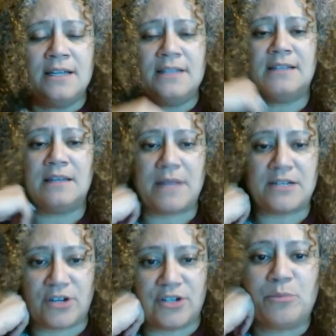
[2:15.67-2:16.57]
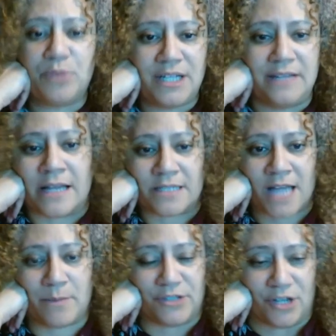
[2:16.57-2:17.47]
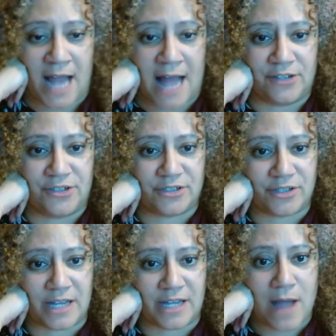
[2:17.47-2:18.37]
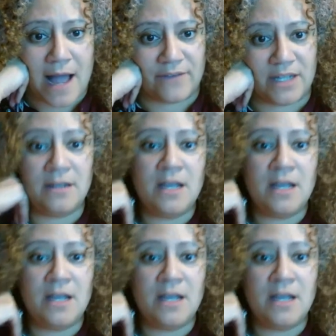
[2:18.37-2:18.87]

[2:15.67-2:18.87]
then make sure you're putting that time on your calendar so that you have it.